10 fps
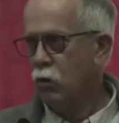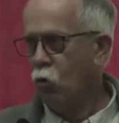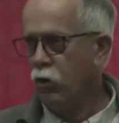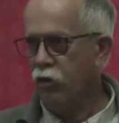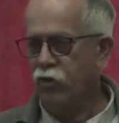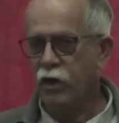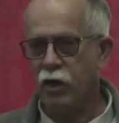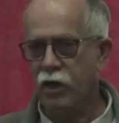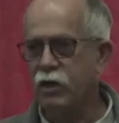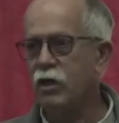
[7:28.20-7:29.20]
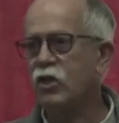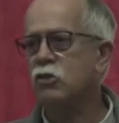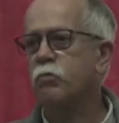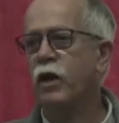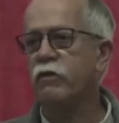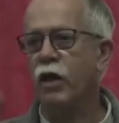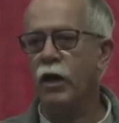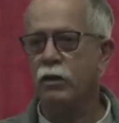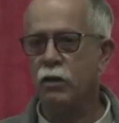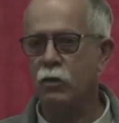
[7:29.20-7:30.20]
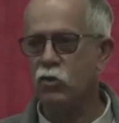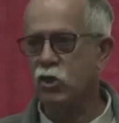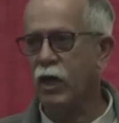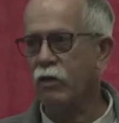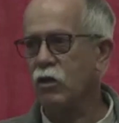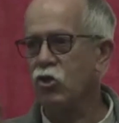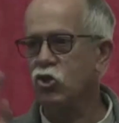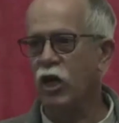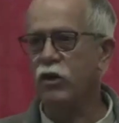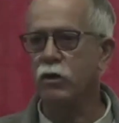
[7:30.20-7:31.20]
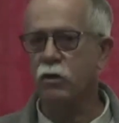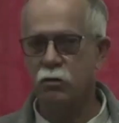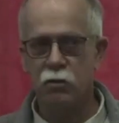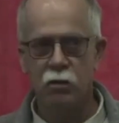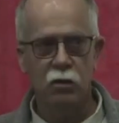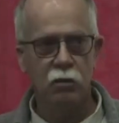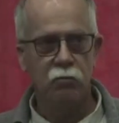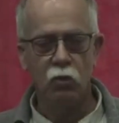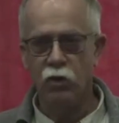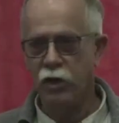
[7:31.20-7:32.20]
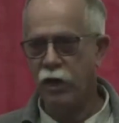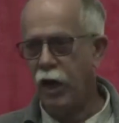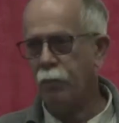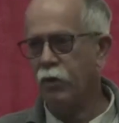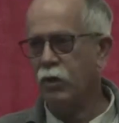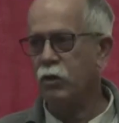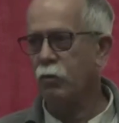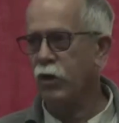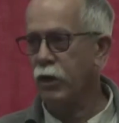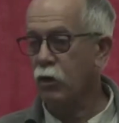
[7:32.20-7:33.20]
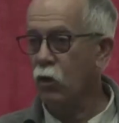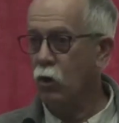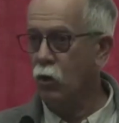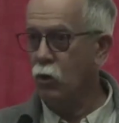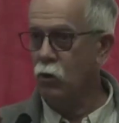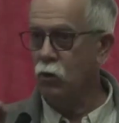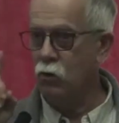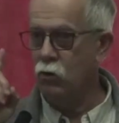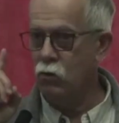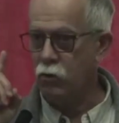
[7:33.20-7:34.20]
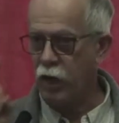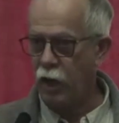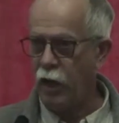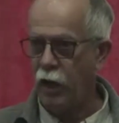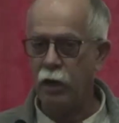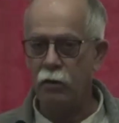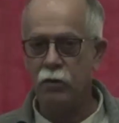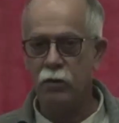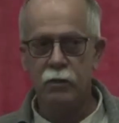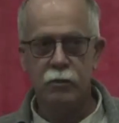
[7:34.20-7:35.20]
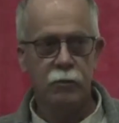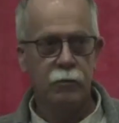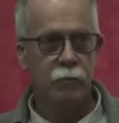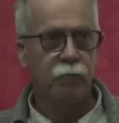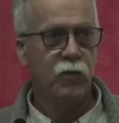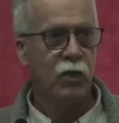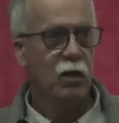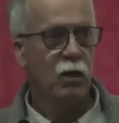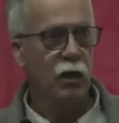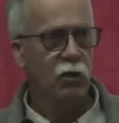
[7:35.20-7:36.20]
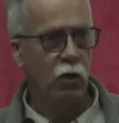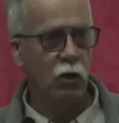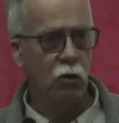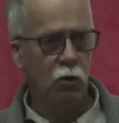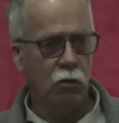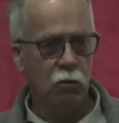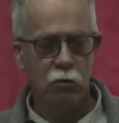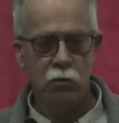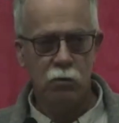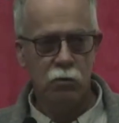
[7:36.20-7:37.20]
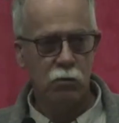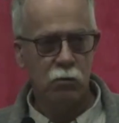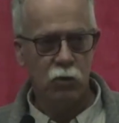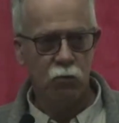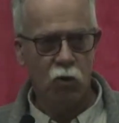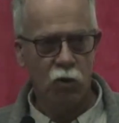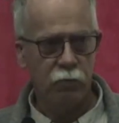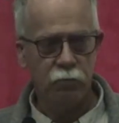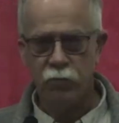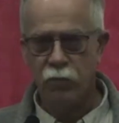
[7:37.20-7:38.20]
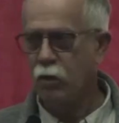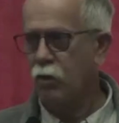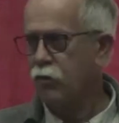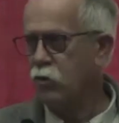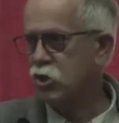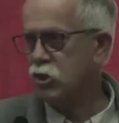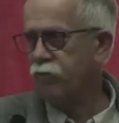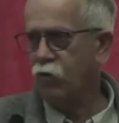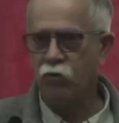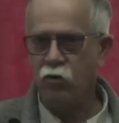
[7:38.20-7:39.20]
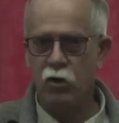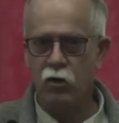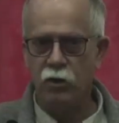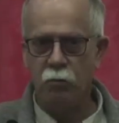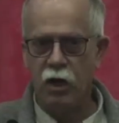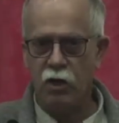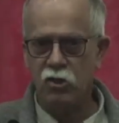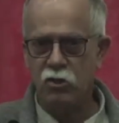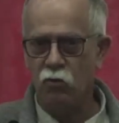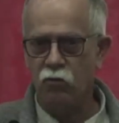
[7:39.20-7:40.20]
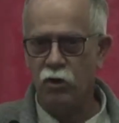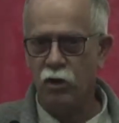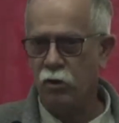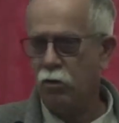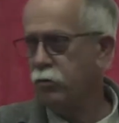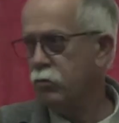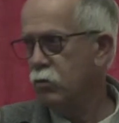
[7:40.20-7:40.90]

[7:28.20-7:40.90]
What a thing. I didn't expect that. That was not the agenda. But when it happened, I'm like, okay. Hello. Good morning. There's stuff over here in the box over yonder